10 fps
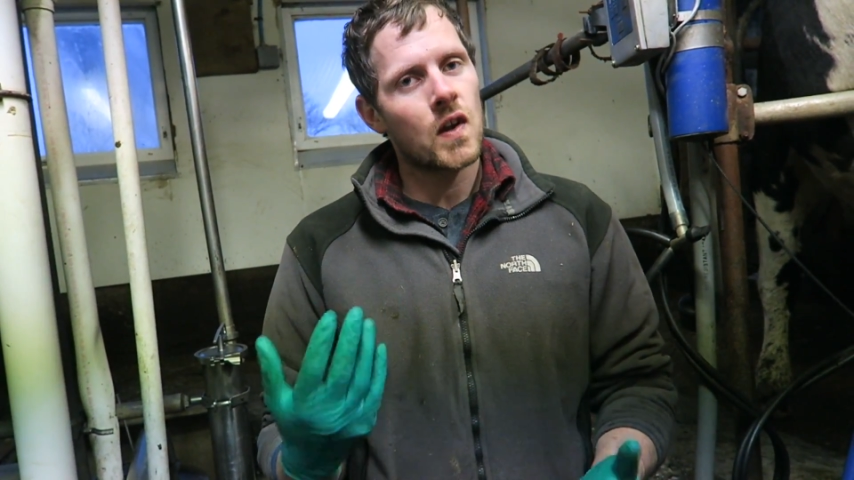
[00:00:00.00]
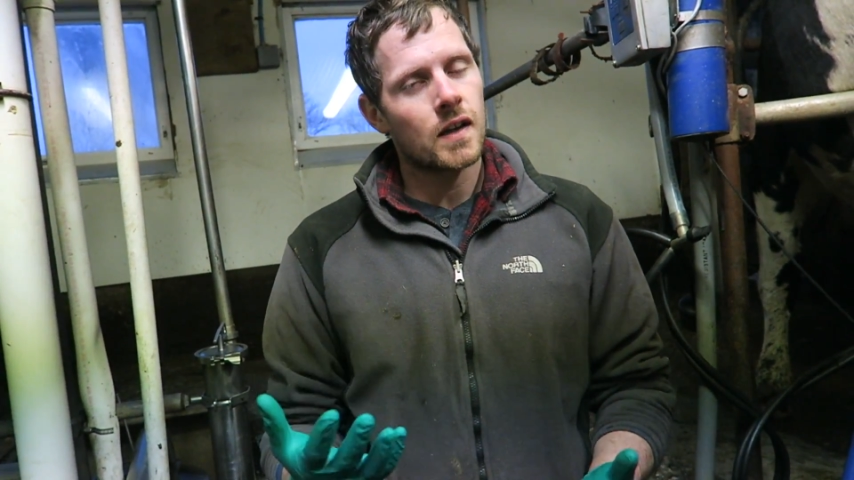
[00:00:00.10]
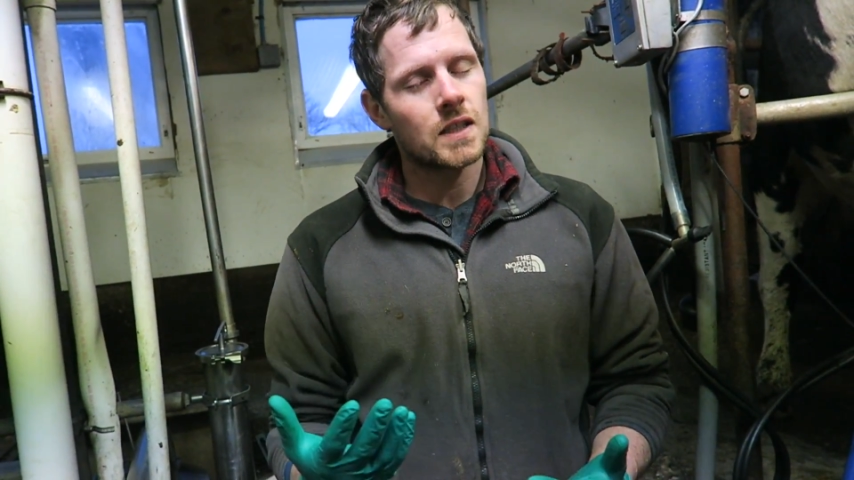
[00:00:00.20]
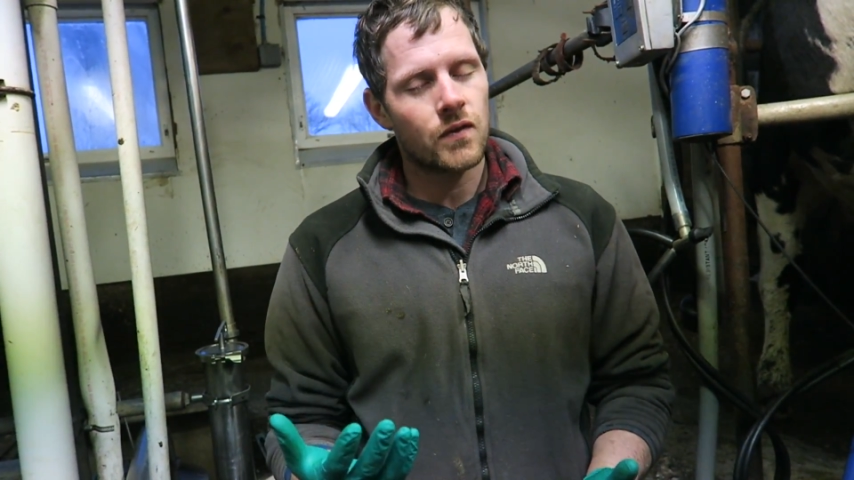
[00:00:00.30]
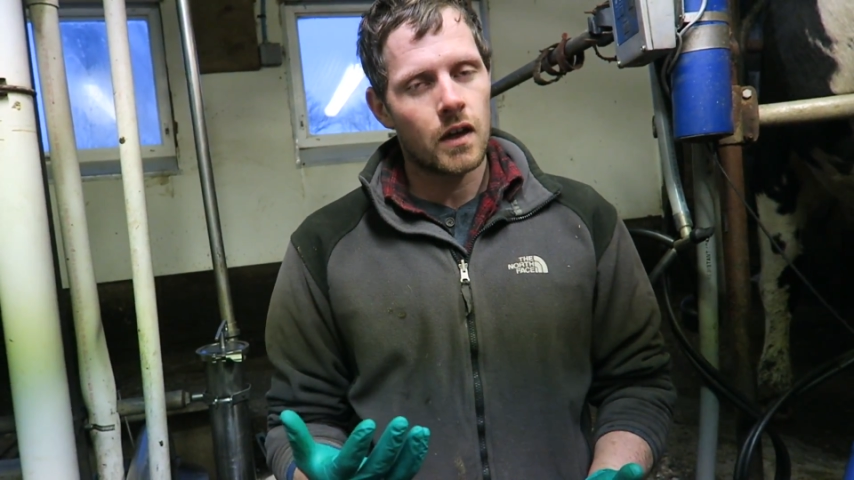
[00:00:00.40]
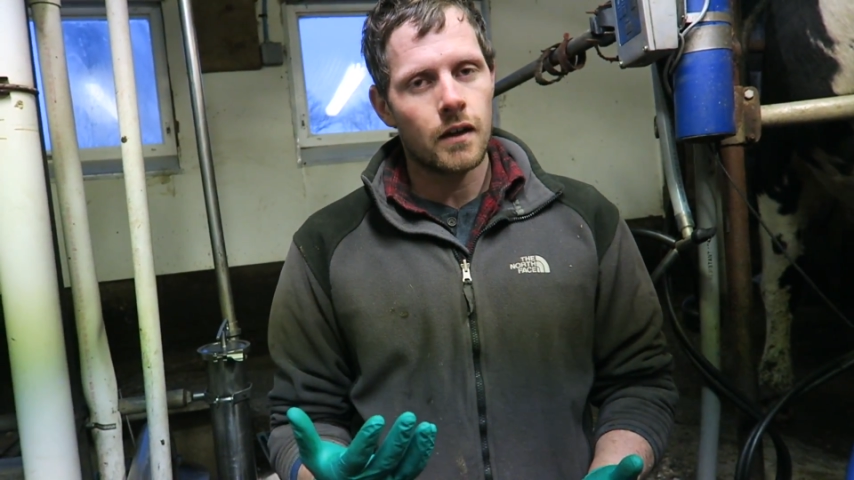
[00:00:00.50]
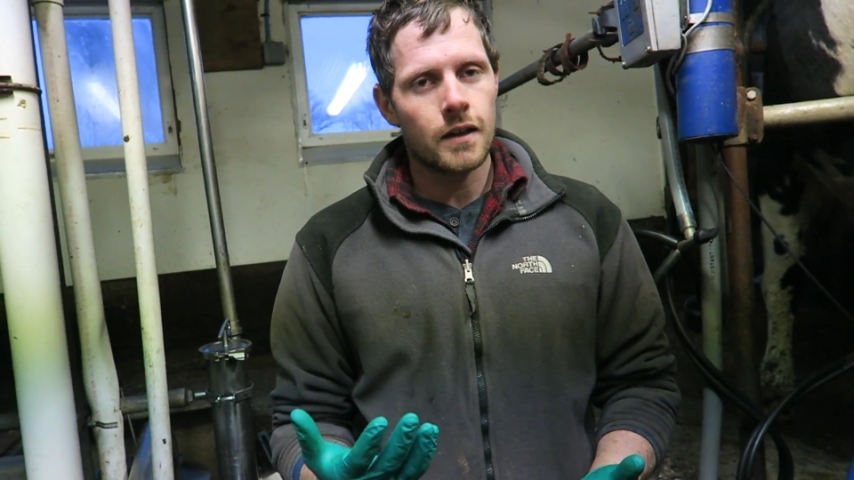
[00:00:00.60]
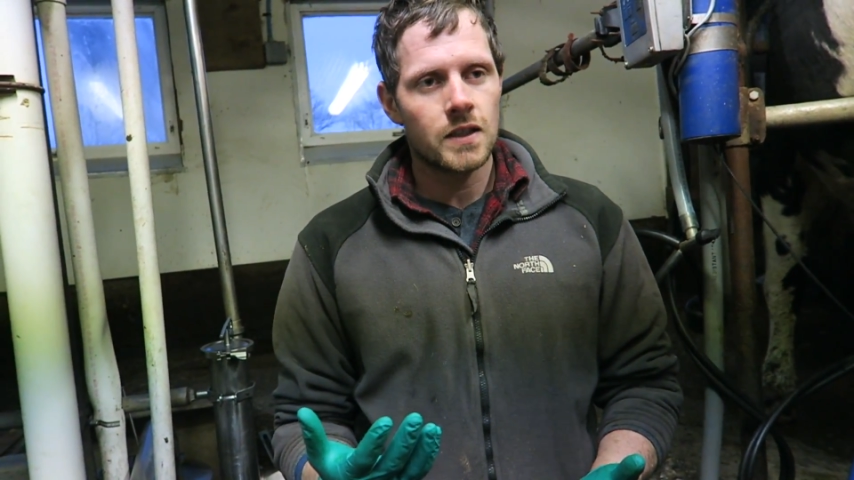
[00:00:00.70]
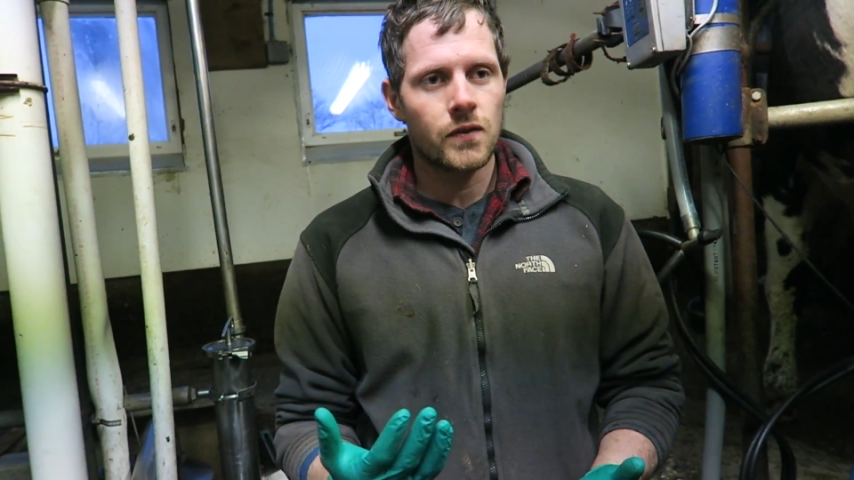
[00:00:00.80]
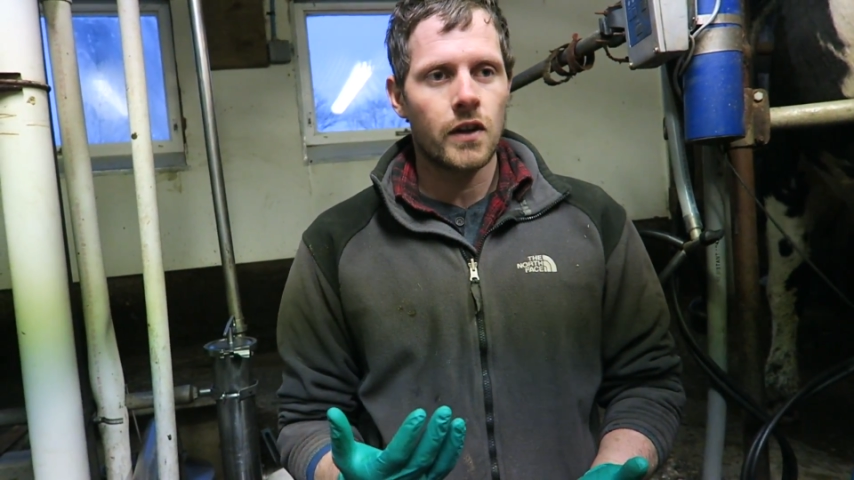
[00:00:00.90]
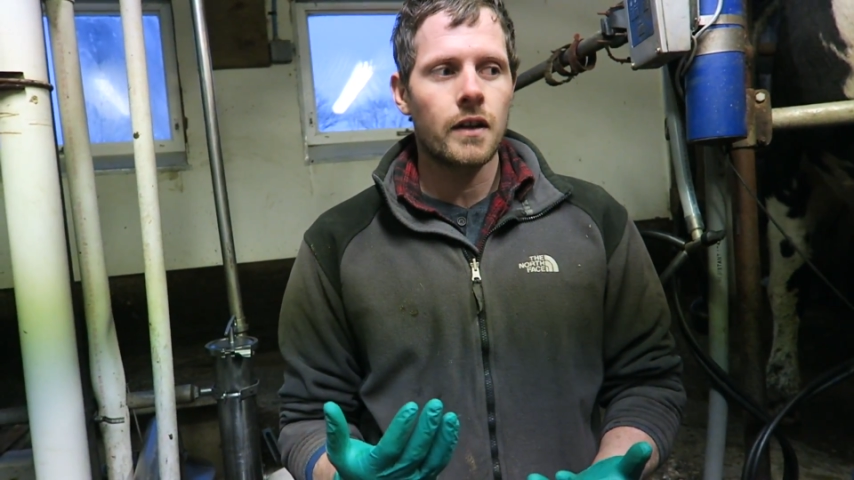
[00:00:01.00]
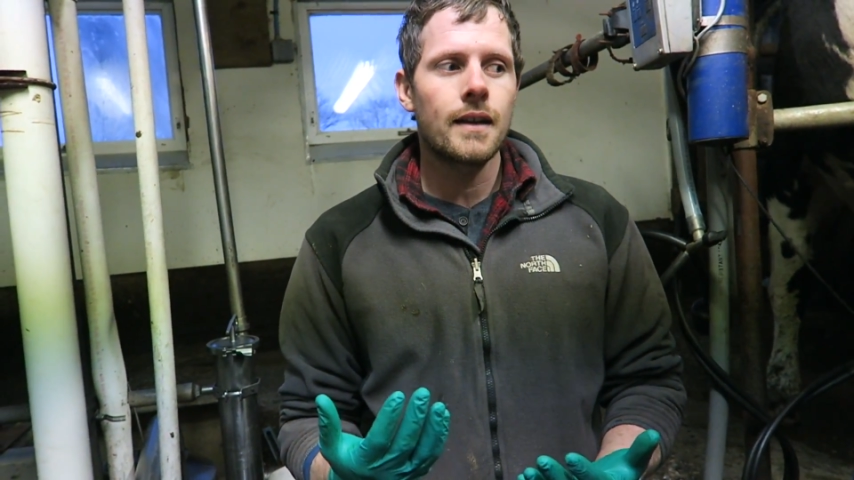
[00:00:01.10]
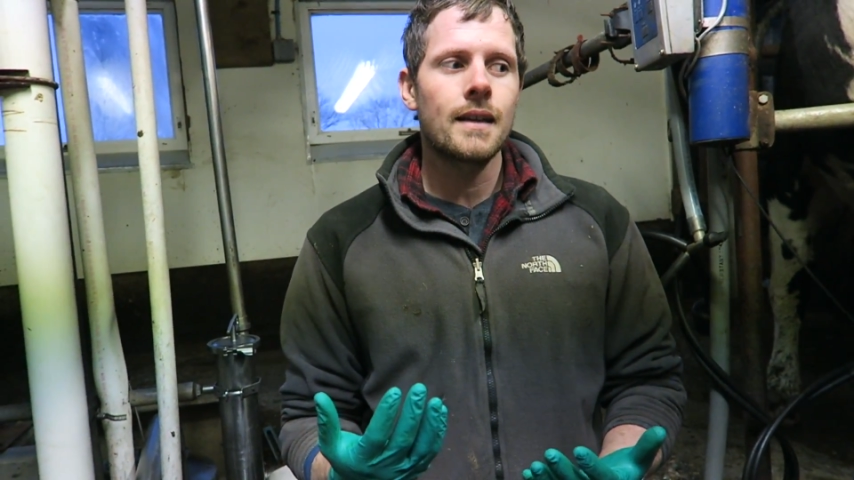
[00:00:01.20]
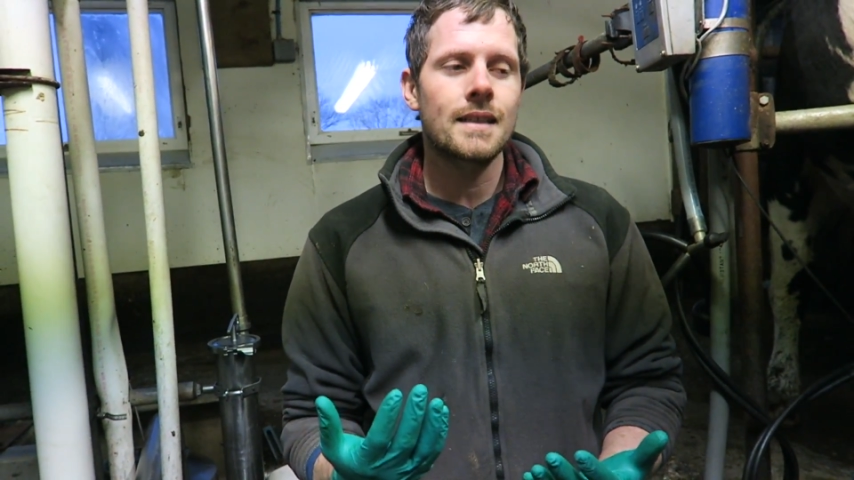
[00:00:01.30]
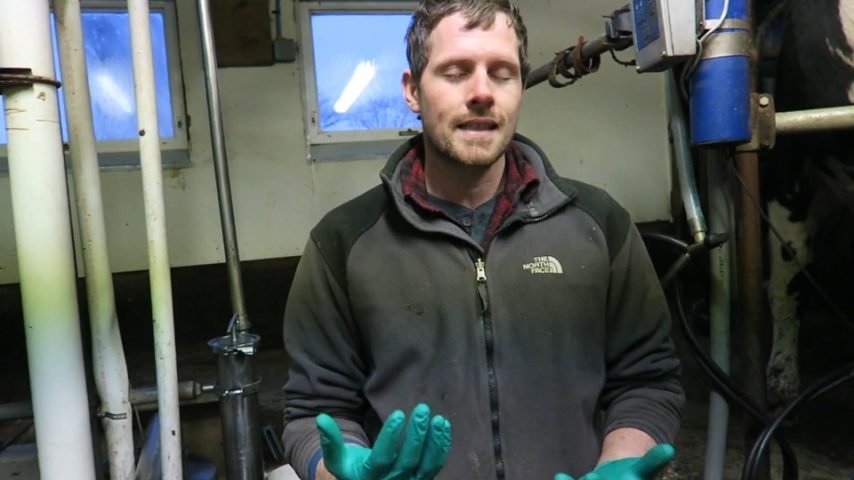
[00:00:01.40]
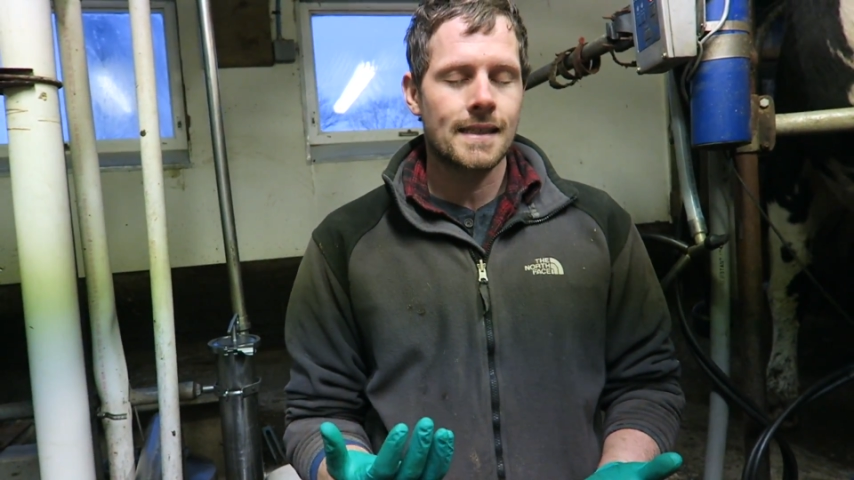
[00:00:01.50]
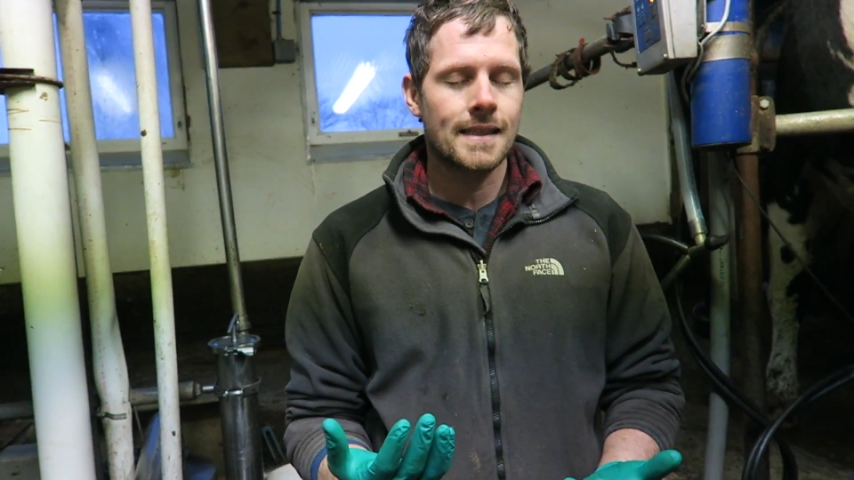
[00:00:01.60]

it's very